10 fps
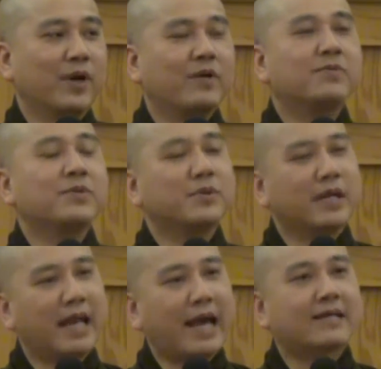Why don't you
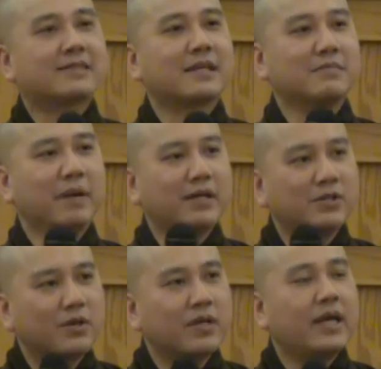relax and
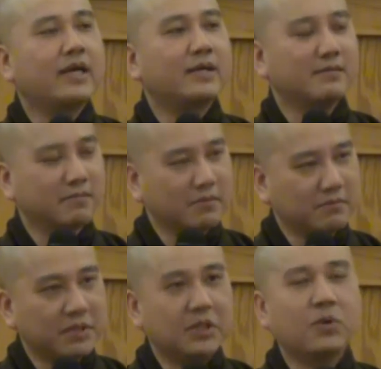make your day
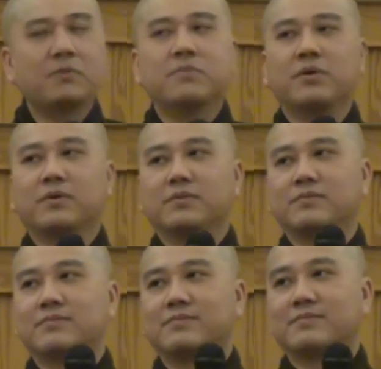be normal?